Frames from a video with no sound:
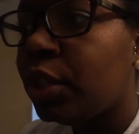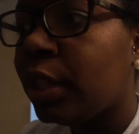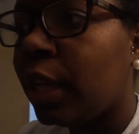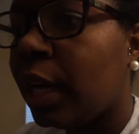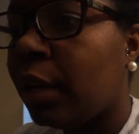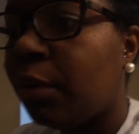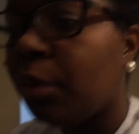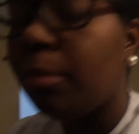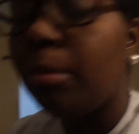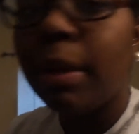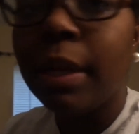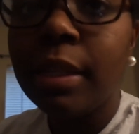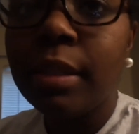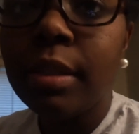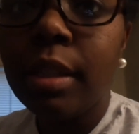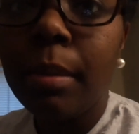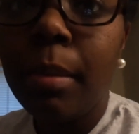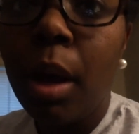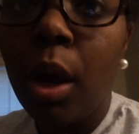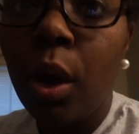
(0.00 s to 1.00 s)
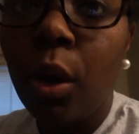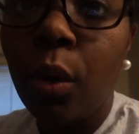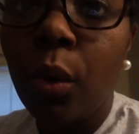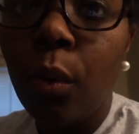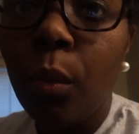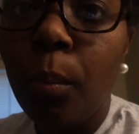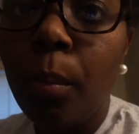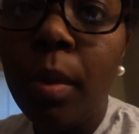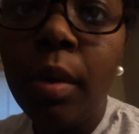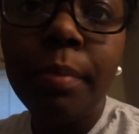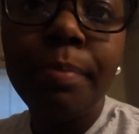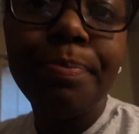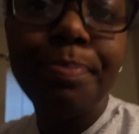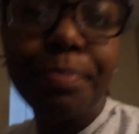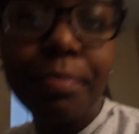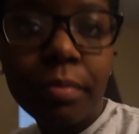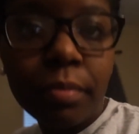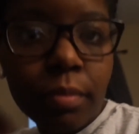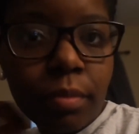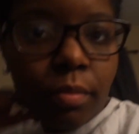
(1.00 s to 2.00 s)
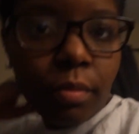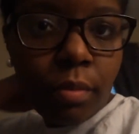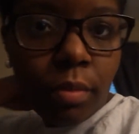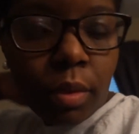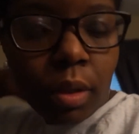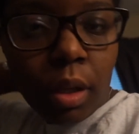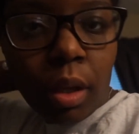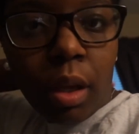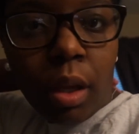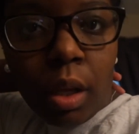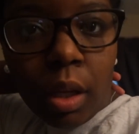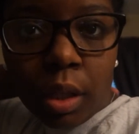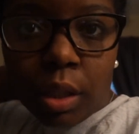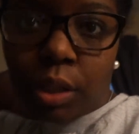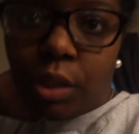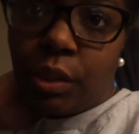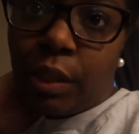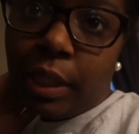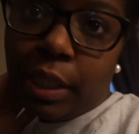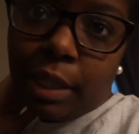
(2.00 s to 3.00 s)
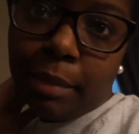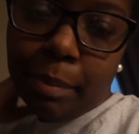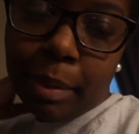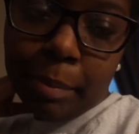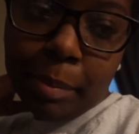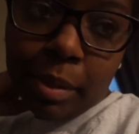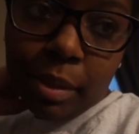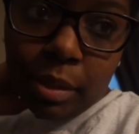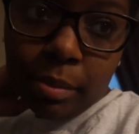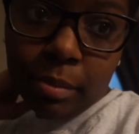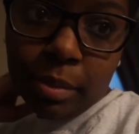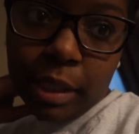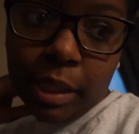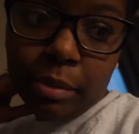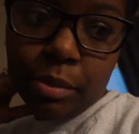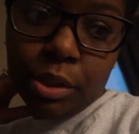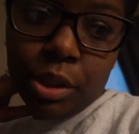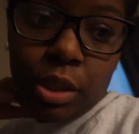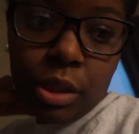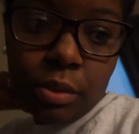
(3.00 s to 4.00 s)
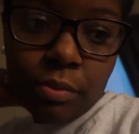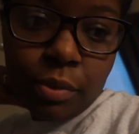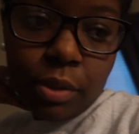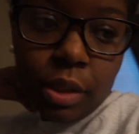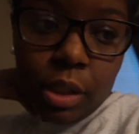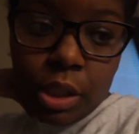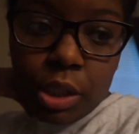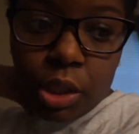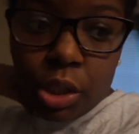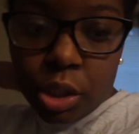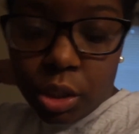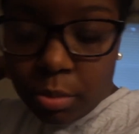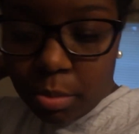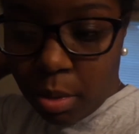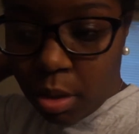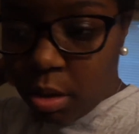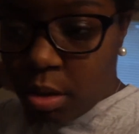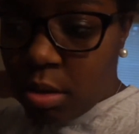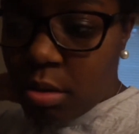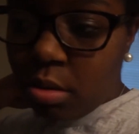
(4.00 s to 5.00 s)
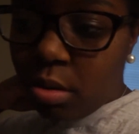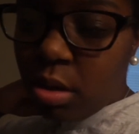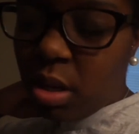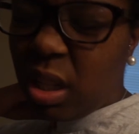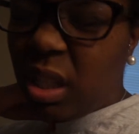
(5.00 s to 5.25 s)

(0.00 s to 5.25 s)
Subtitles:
Sean will bring some home so I can make me some sandwiches for lunch tomorrow.